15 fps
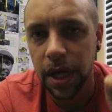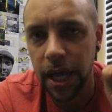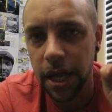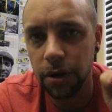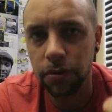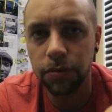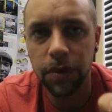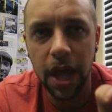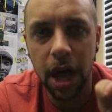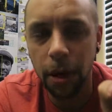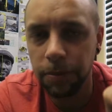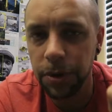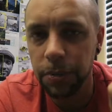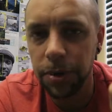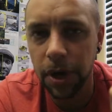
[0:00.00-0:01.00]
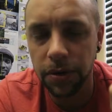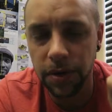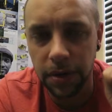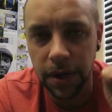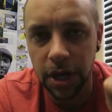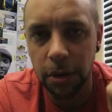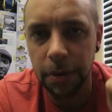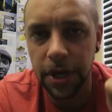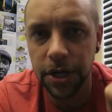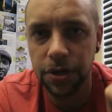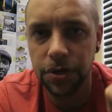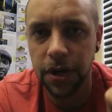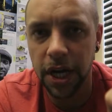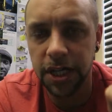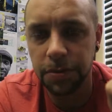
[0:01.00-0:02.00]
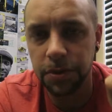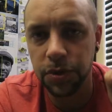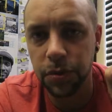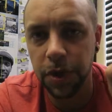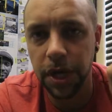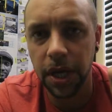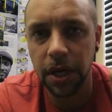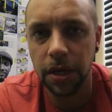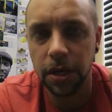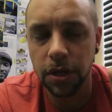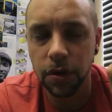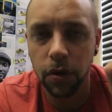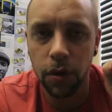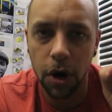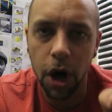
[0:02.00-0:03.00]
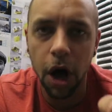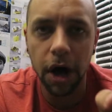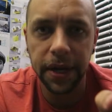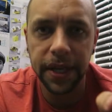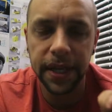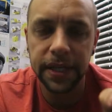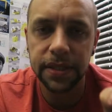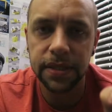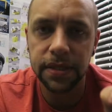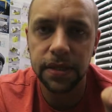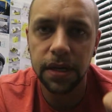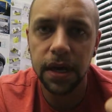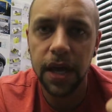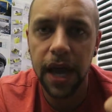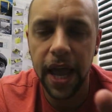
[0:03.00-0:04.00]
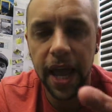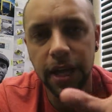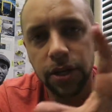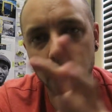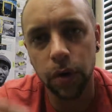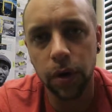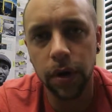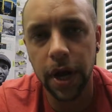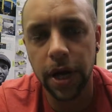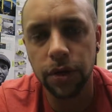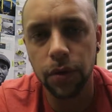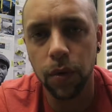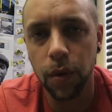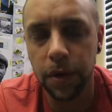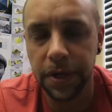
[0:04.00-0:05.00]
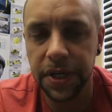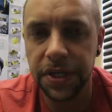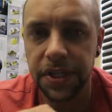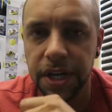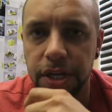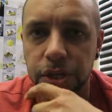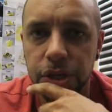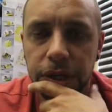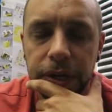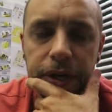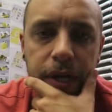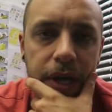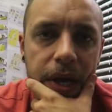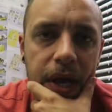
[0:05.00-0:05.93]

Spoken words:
It'll help you build a little bit of trust between your audience and your organization.